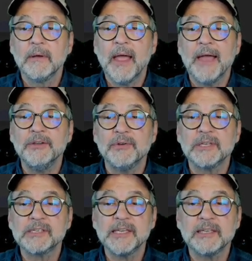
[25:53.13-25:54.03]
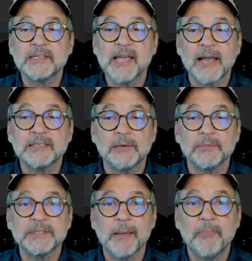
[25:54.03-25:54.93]
And you can see the text that
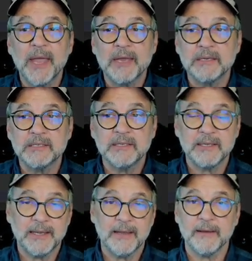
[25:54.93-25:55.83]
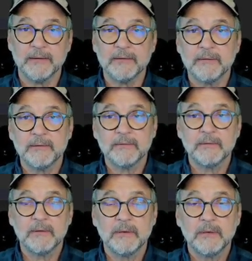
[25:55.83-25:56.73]
was appended to the end.
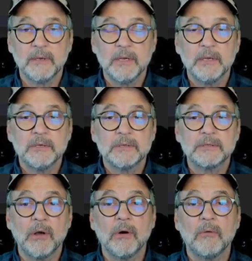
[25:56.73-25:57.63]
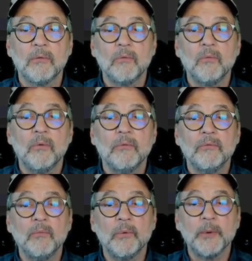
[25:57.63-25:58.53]
So
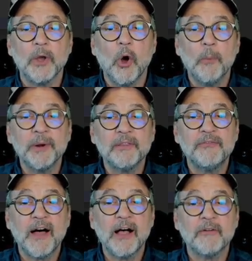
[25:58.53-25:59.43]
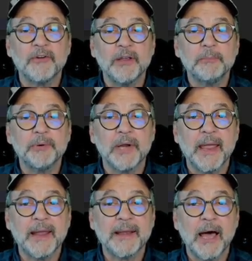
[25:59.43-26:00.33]
when we opened the file for input
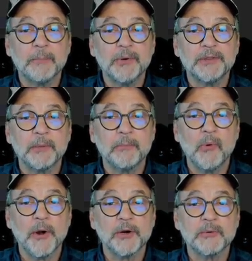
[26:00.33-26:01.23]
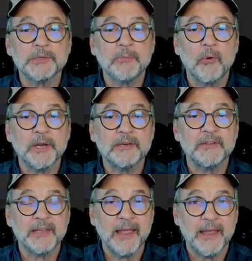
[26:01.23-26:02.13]
and output, the pointer was pointing to
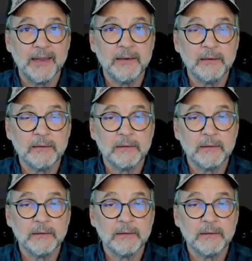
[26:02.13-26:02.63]
the A.